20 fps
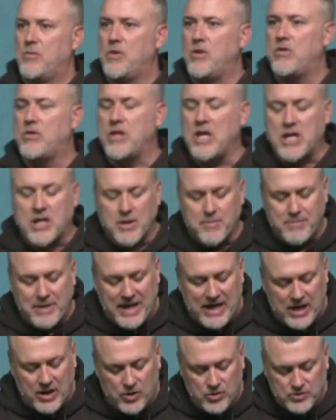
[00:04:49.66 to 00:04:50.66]
You think
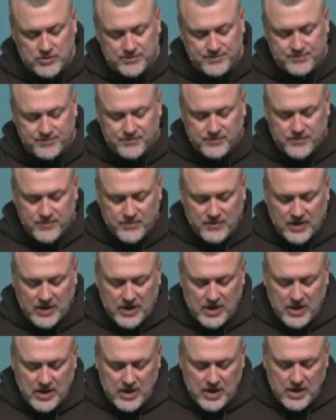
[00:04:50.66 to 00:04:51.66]
about
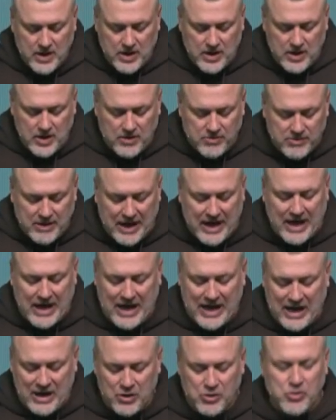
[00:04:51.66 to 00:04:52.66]
the
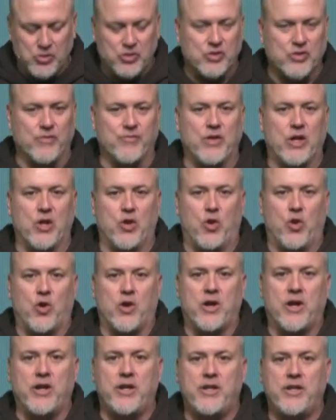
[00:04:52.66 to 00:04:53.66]
house of the
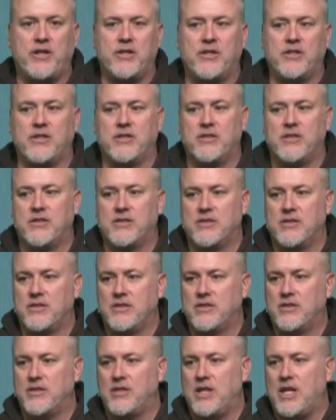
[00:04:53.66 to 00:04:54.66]
Lord,
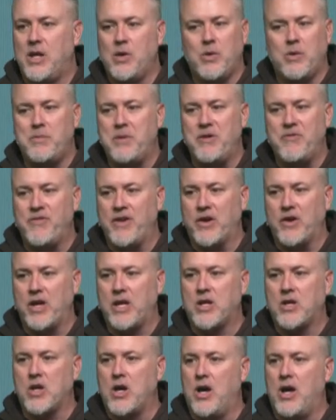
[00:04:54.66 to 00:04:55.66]
it would be
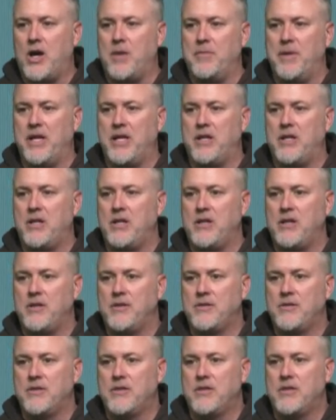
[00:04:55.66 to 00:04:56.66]
very common
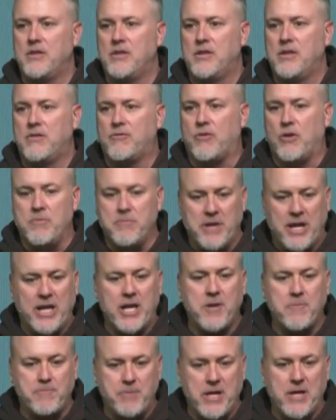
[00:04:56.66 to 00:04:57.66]
for
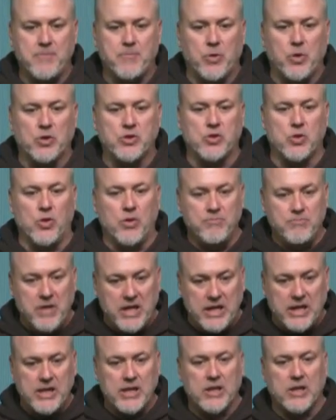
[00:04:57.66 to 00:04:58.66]
many people to
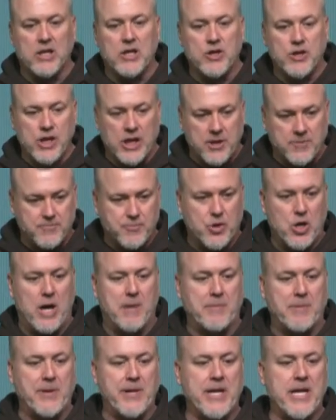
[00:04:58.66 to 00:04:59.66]
immediately think
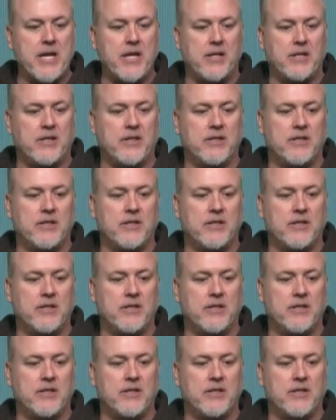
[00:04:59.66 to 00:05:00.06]
property.